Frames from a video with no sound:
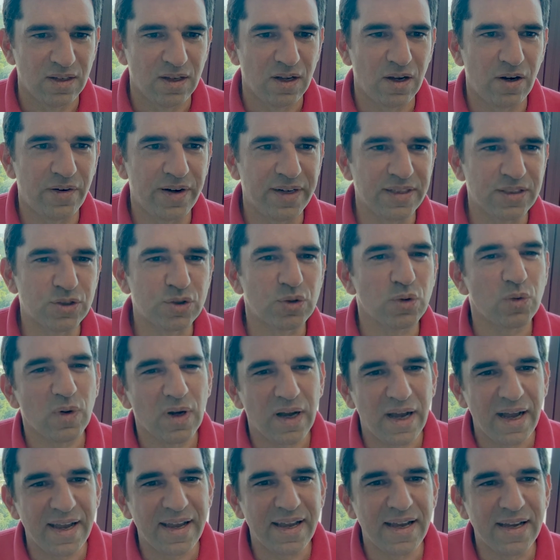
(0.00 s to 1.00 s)
All right, so
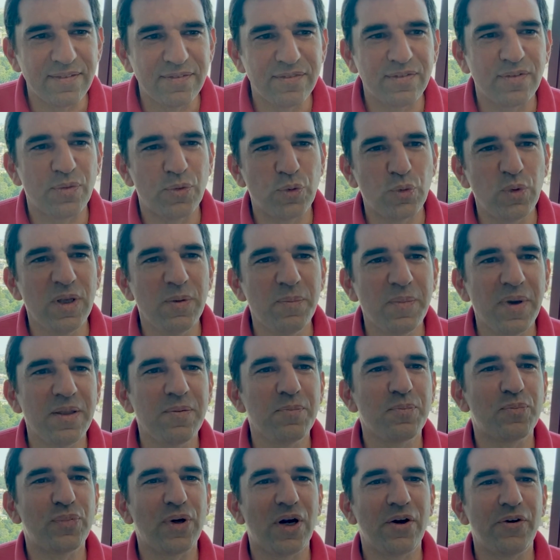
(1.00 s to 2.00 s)
I have three
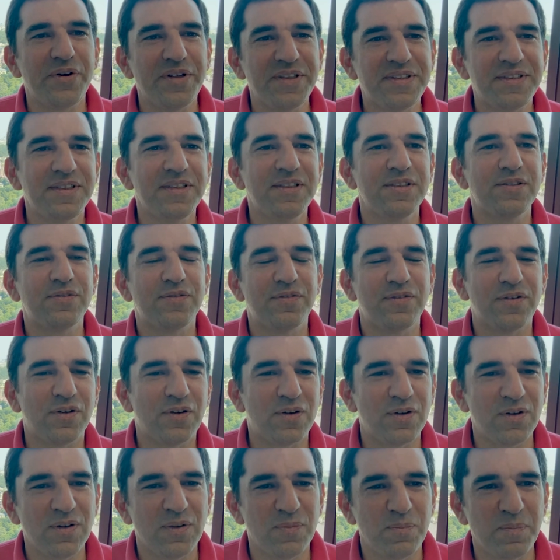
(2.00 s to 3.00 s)
main priorities
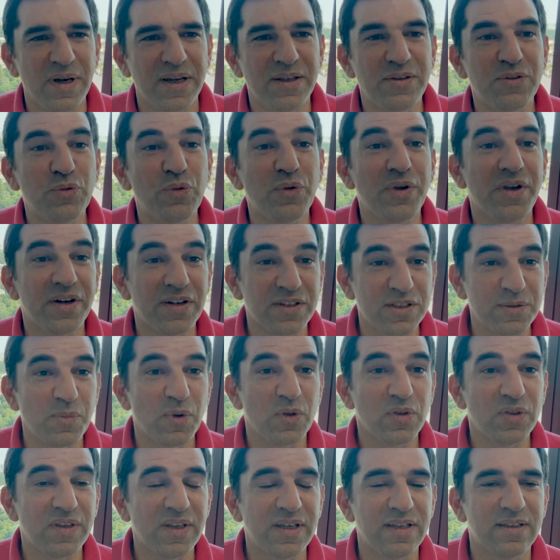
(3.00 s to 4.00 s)
for my two years
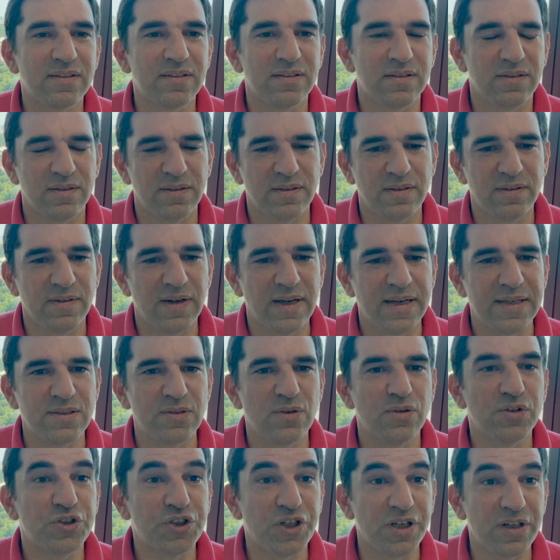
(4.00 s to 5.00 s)
mandate uh, as
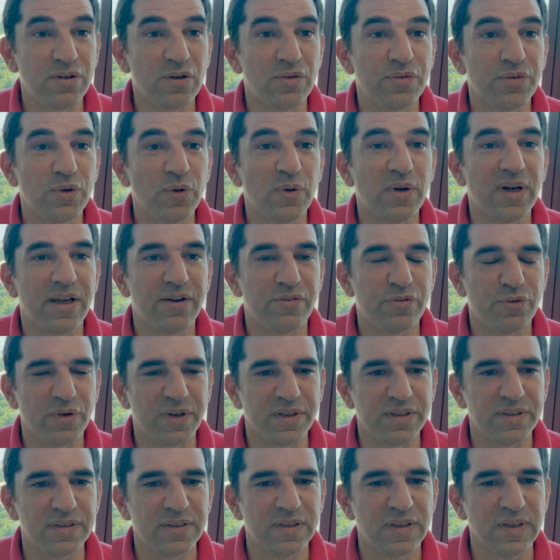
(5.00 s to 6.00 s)
a chair of ULI
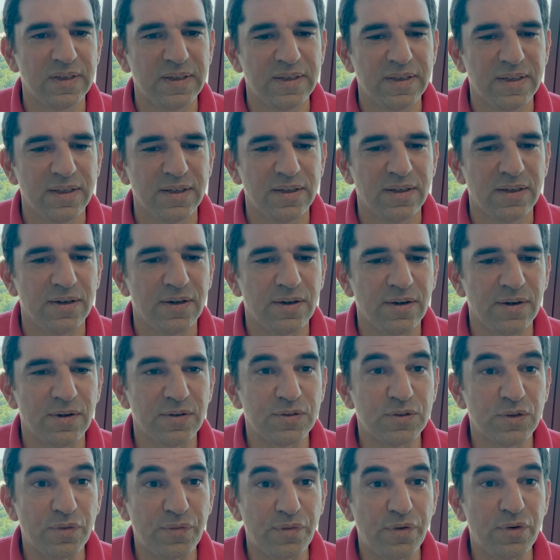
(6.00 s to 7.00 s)
France. Uh,
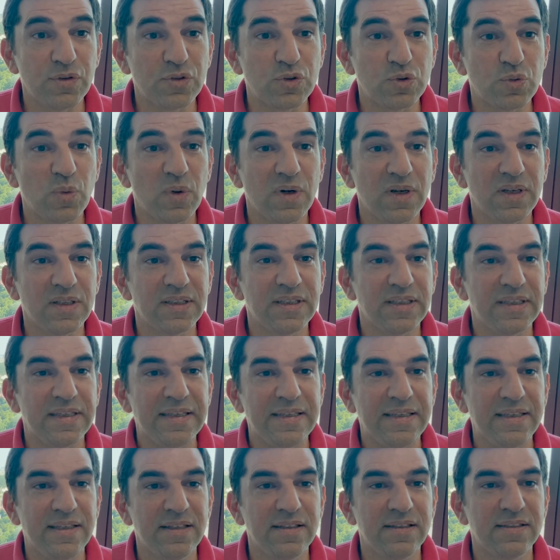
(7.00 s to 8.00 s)
the first one
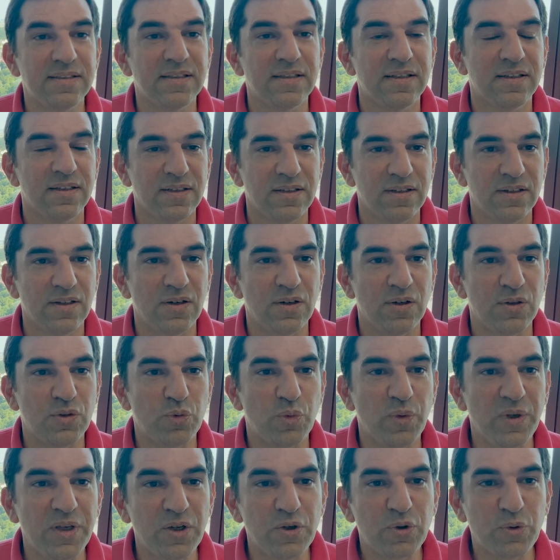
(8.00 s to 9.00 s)
is uh,
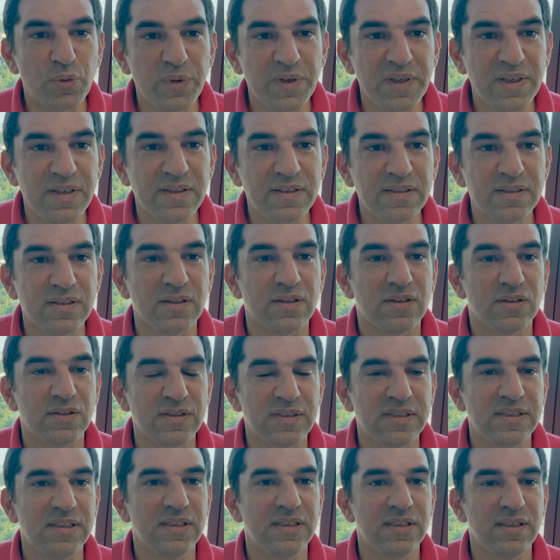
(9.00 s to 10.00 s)
to increase
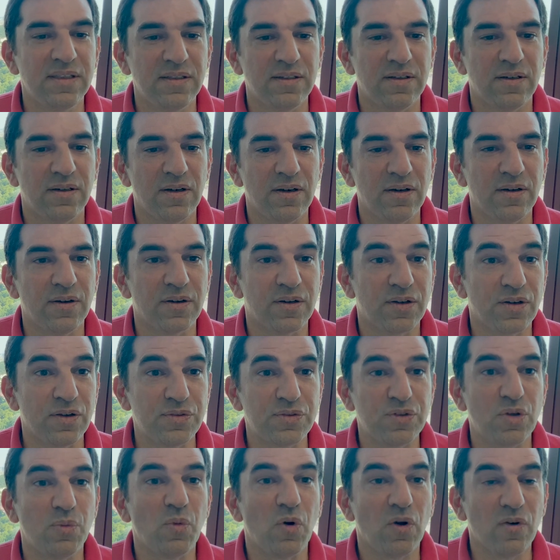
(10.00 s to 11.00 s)
the uh,
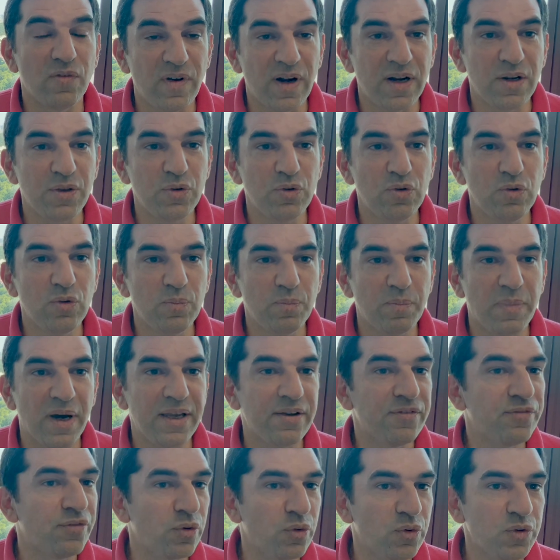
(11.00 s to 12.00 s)
customer value by
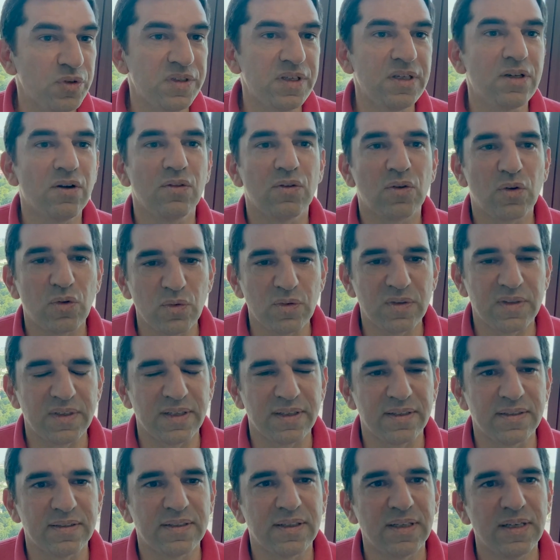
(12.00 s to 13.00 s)
focusing on
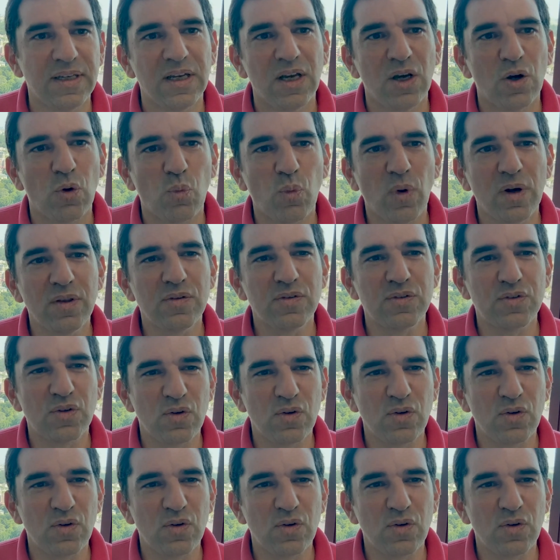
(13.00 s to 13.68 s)
content. One of the